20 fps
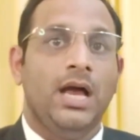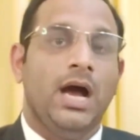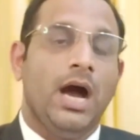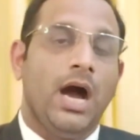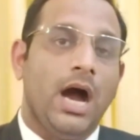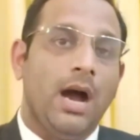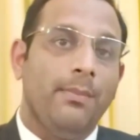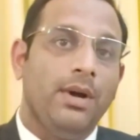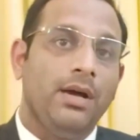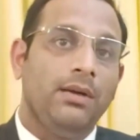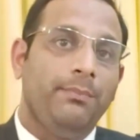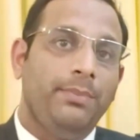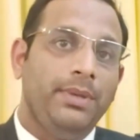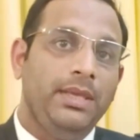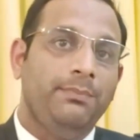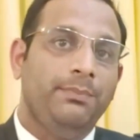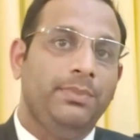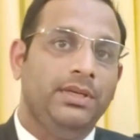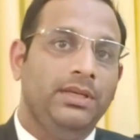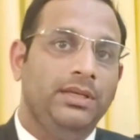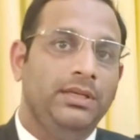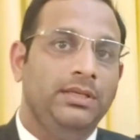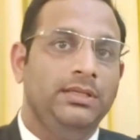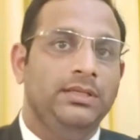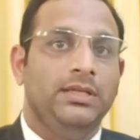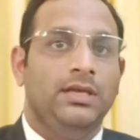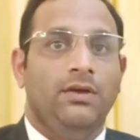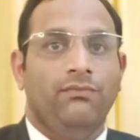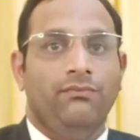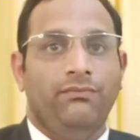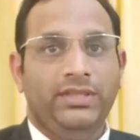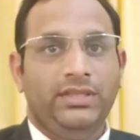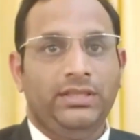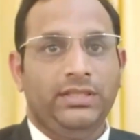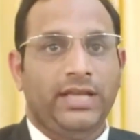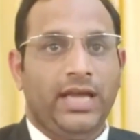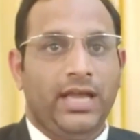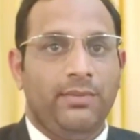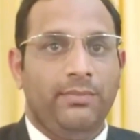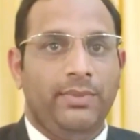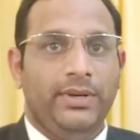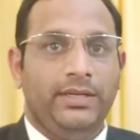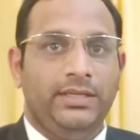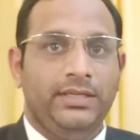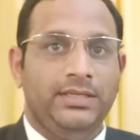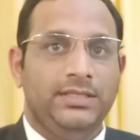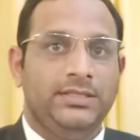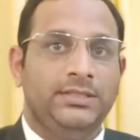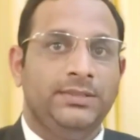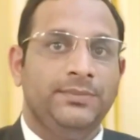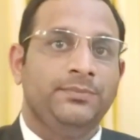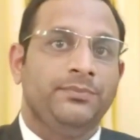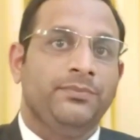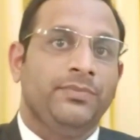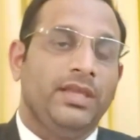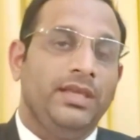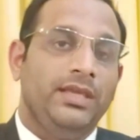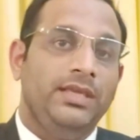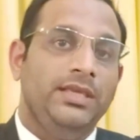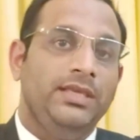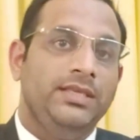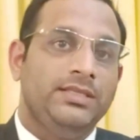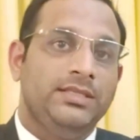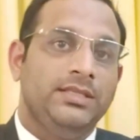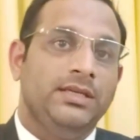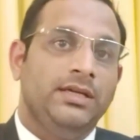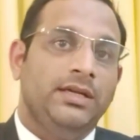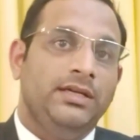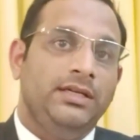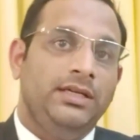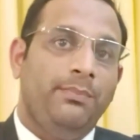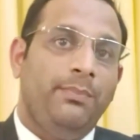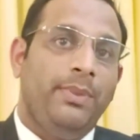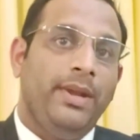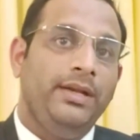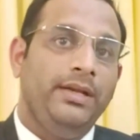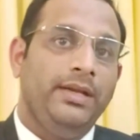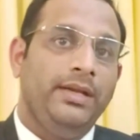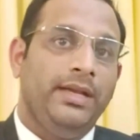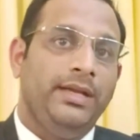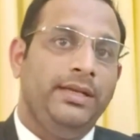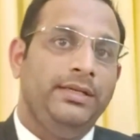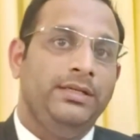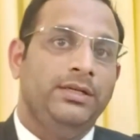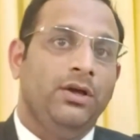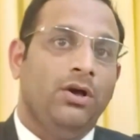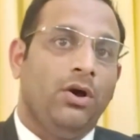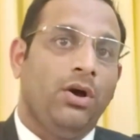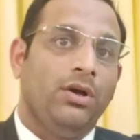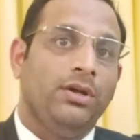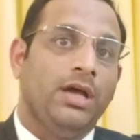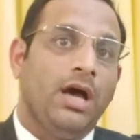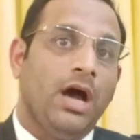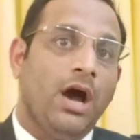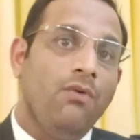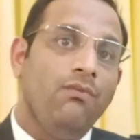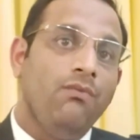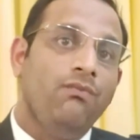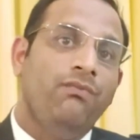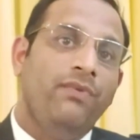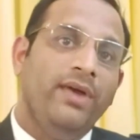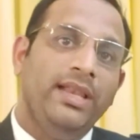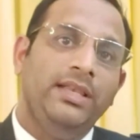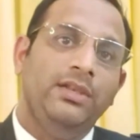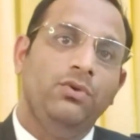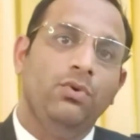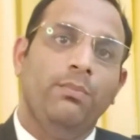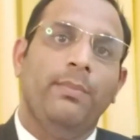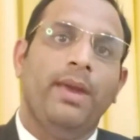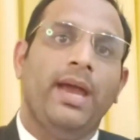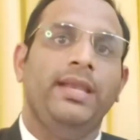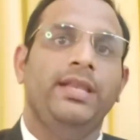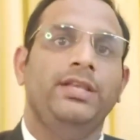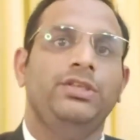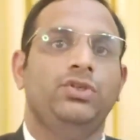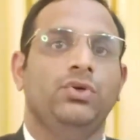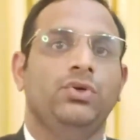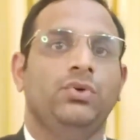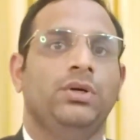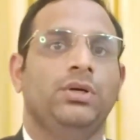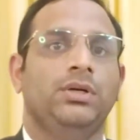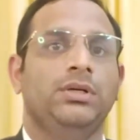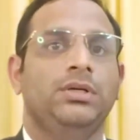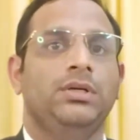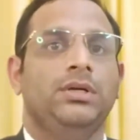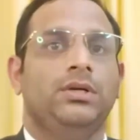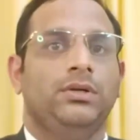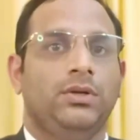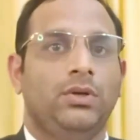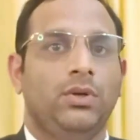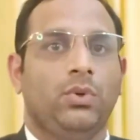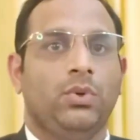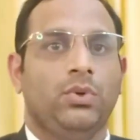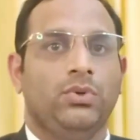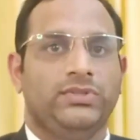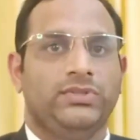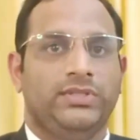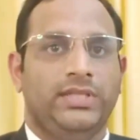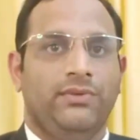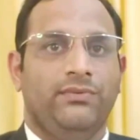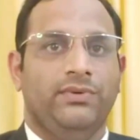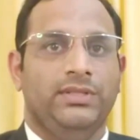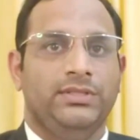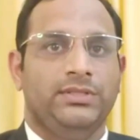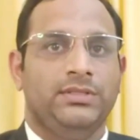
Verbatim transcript: among people with diabetes is dependent on how well you manage your glucose levels.